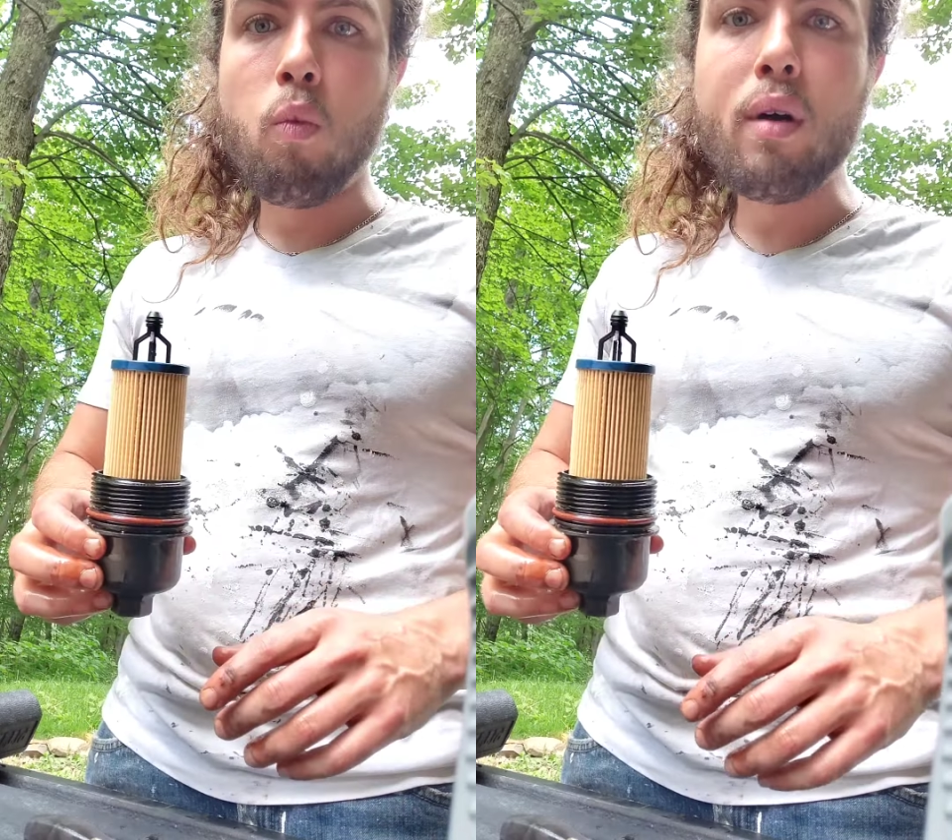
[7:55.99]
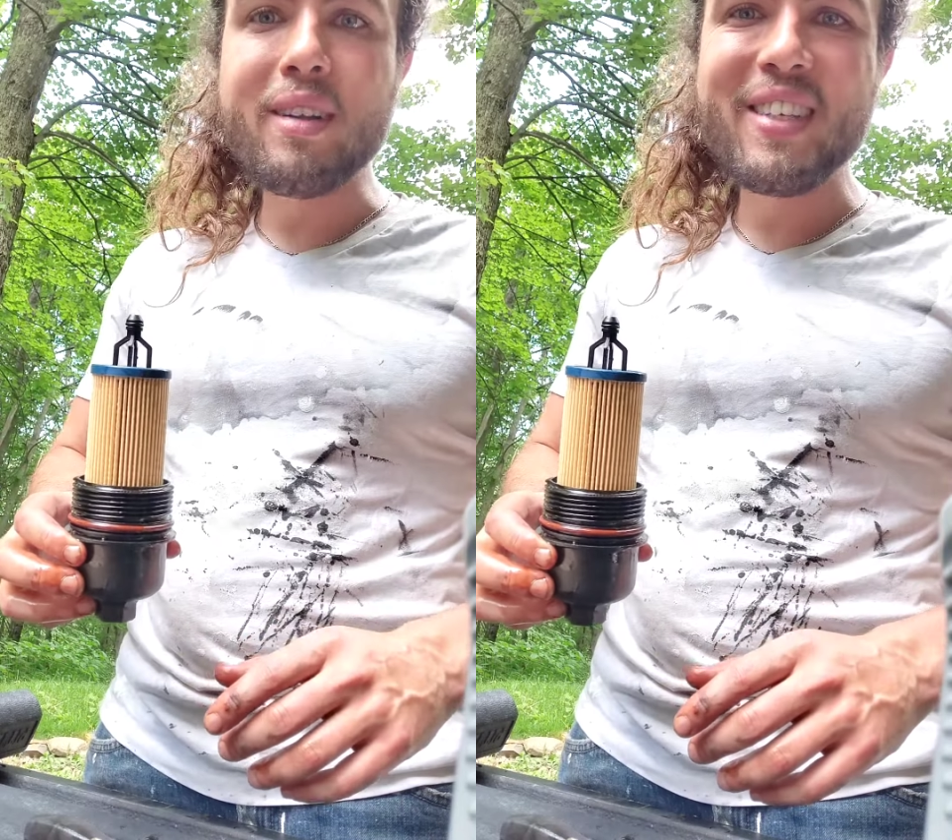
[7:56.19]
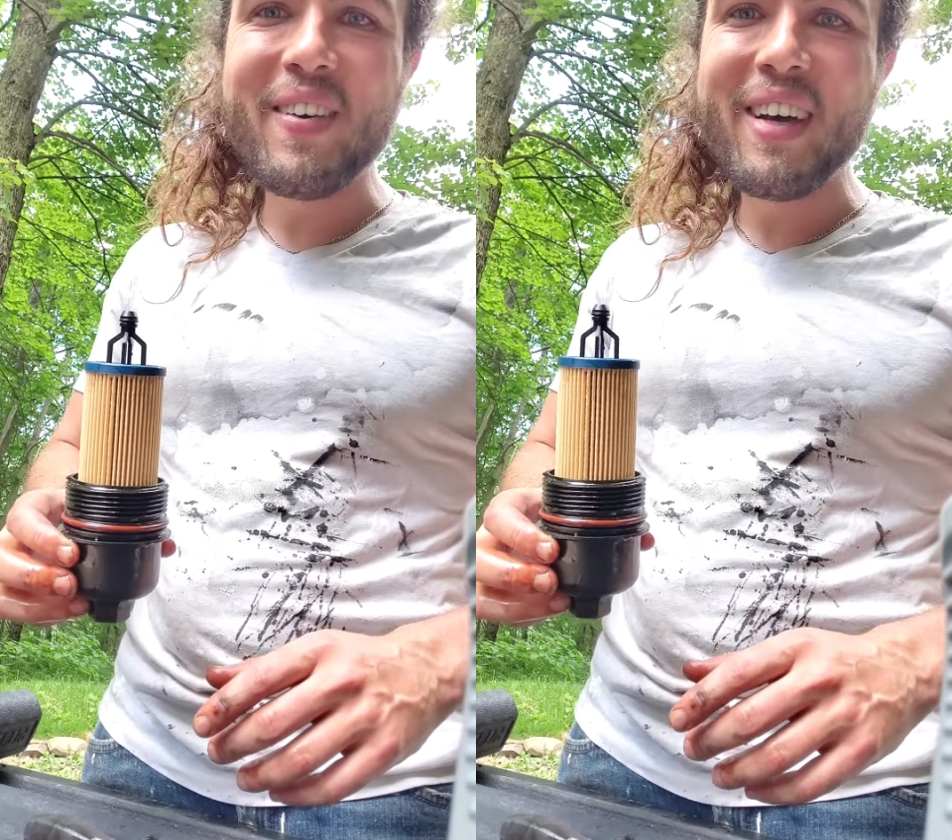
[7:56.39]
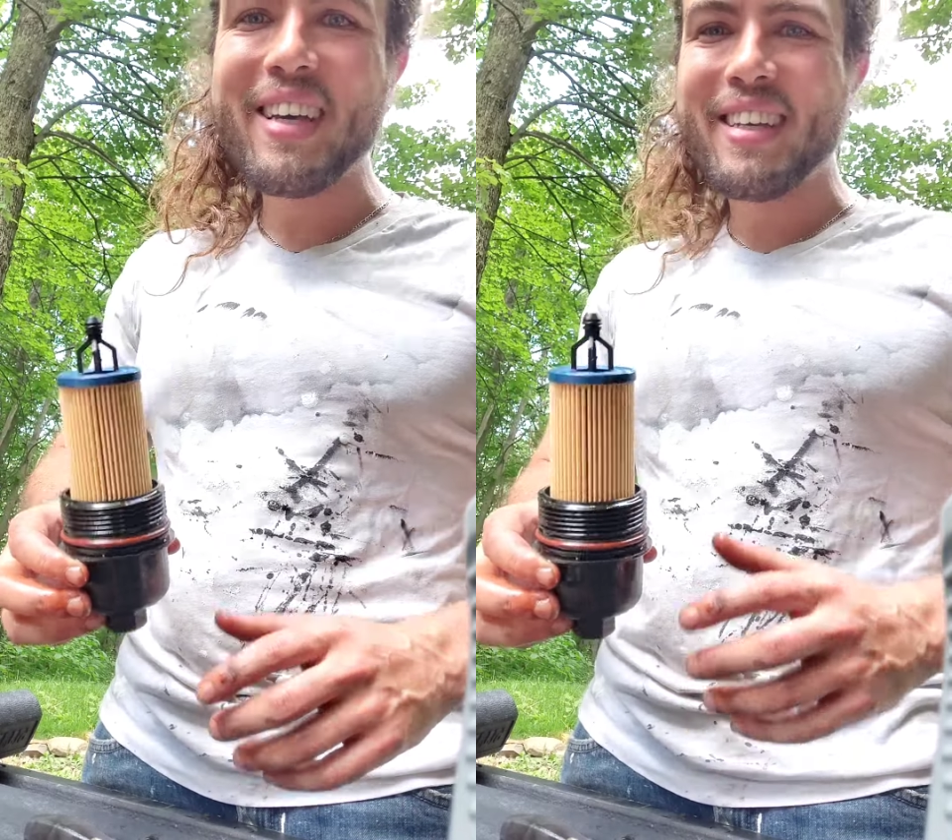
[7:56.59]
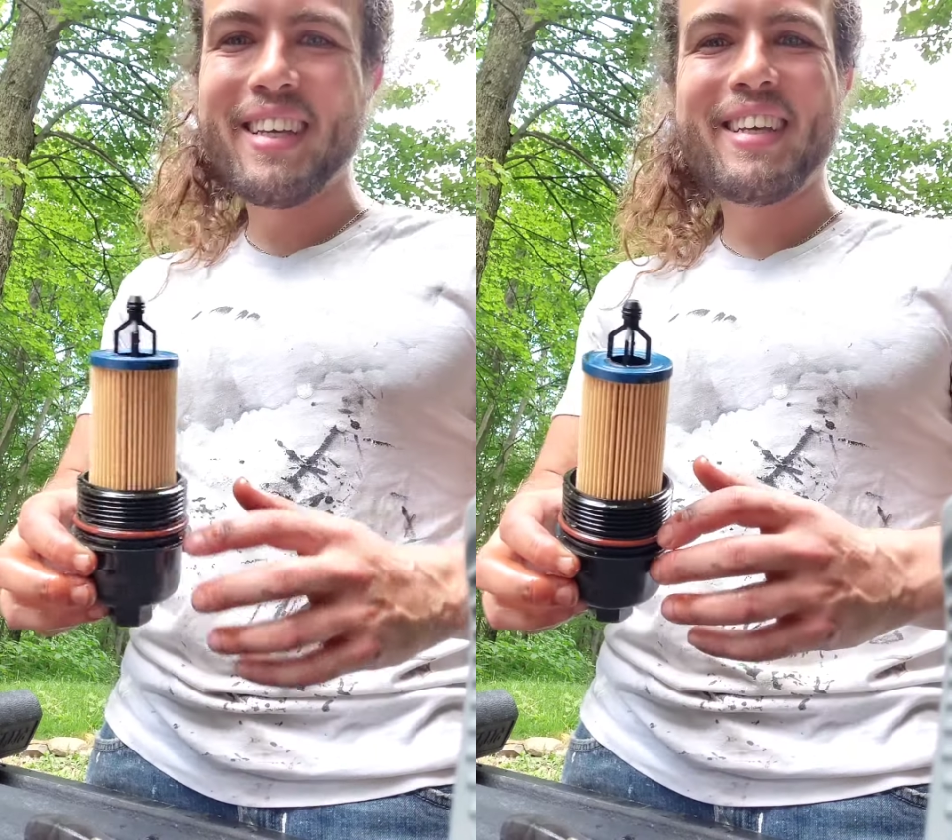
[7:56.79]
we'll do
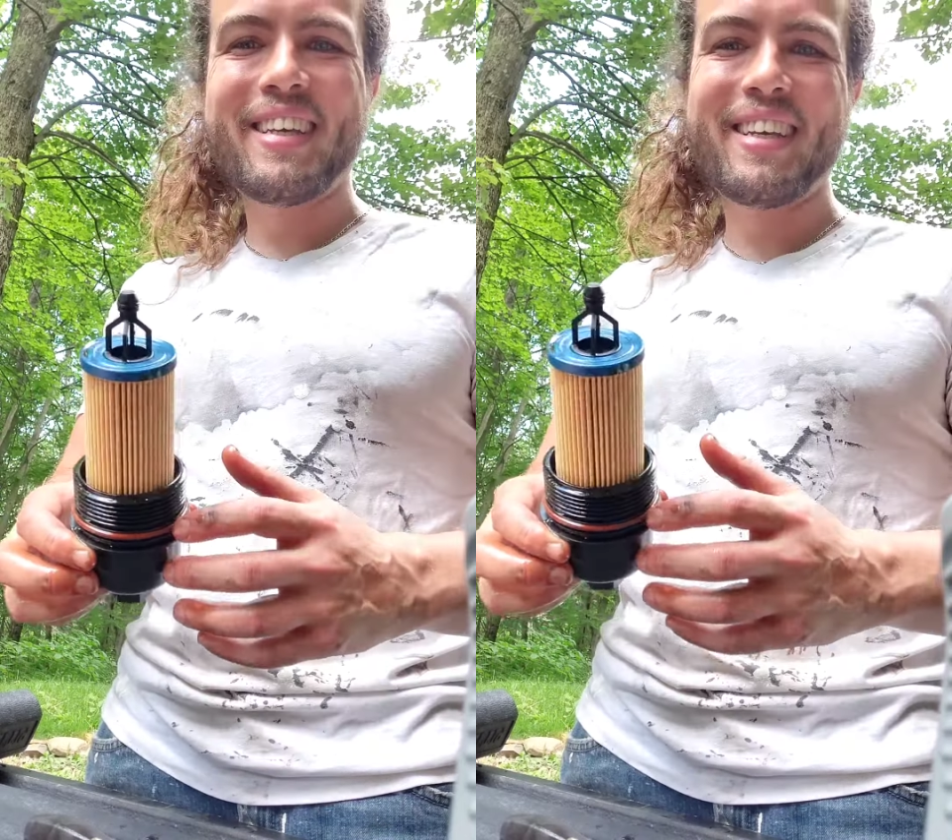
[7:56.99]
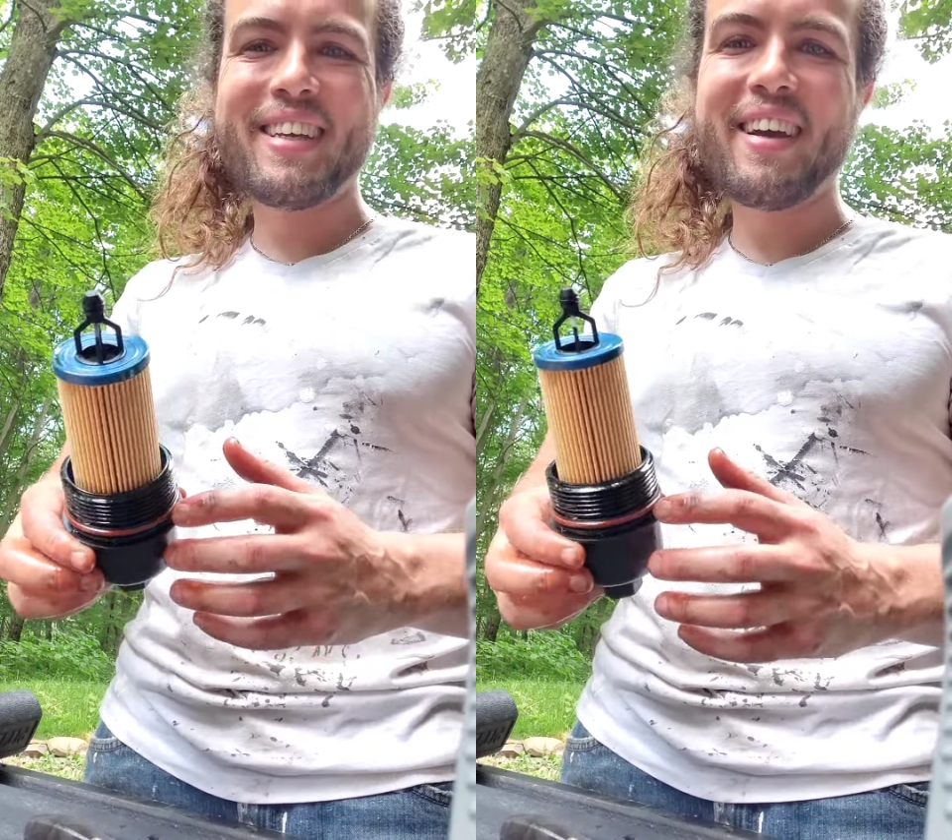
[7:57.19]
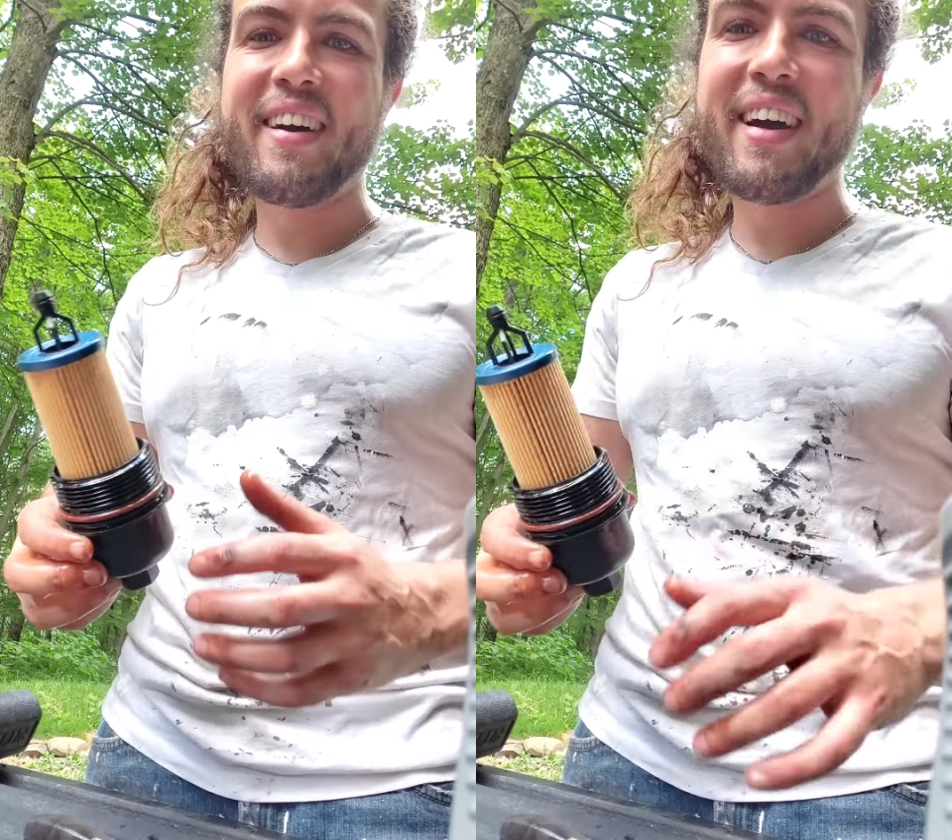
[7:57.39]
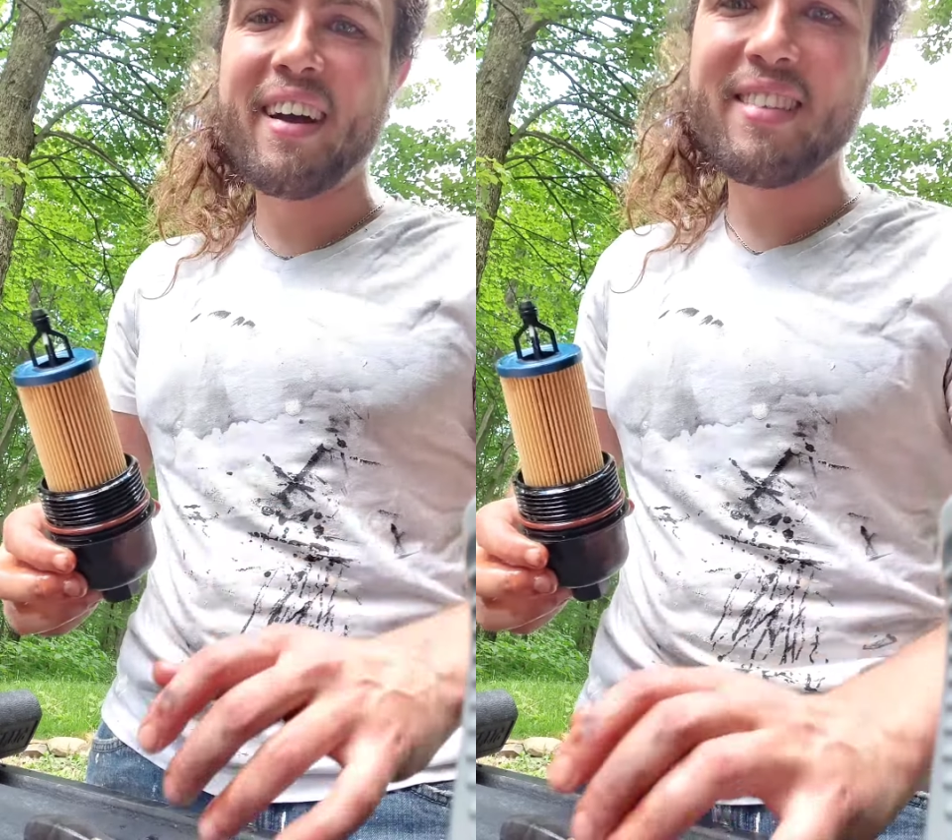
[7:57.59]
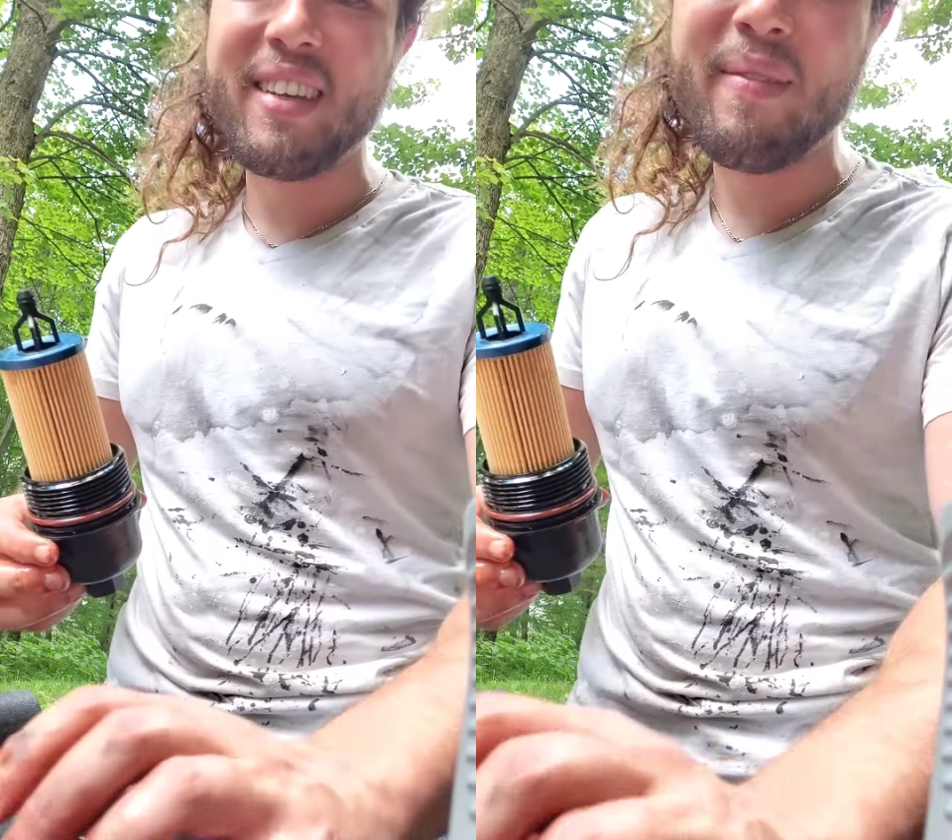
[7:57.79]
it. All right, I'll see